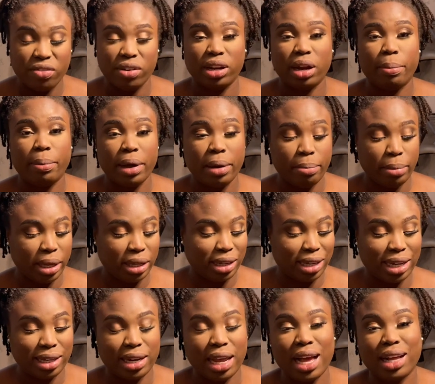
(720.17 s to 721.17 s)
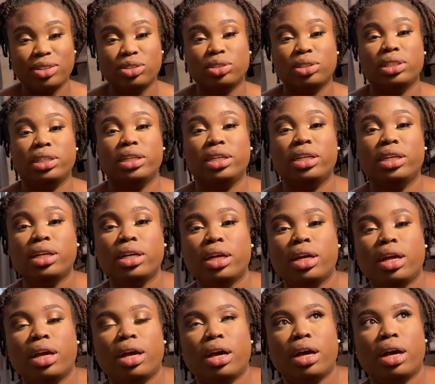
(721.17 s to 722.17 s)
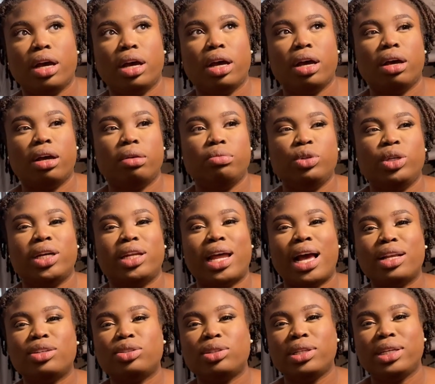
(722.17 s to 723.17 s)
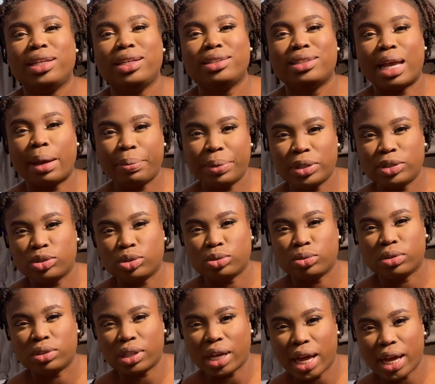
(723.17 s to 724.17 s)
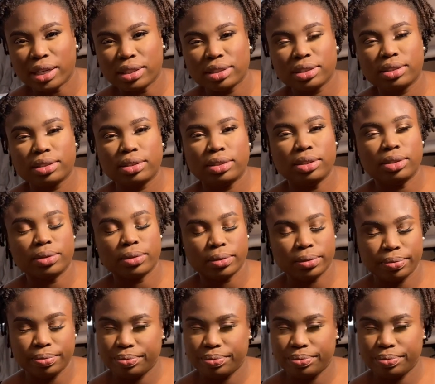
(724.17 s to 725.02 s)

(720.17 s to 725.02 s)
an apartment can actually you can actually tap into that. You know,